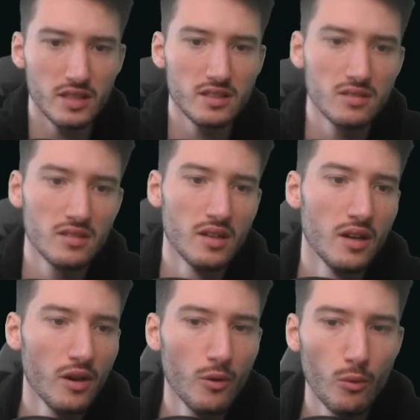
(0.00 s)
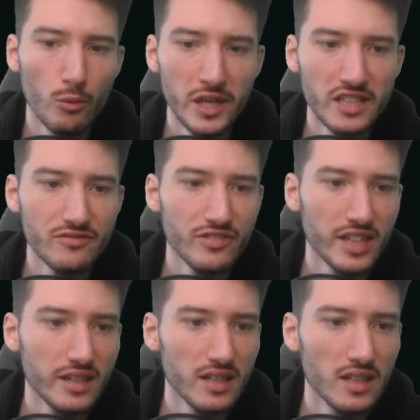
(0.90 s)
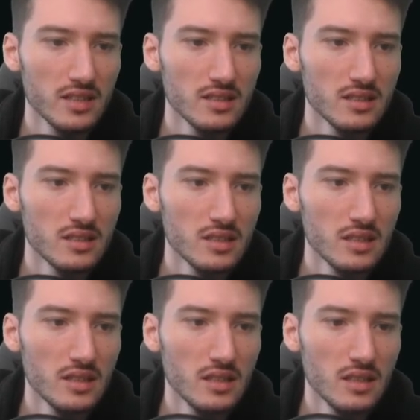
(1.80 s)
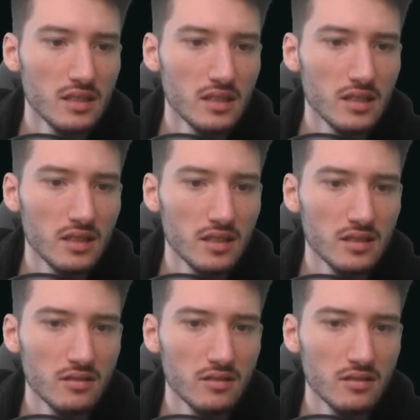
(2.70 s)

like this weird fair card that doesn't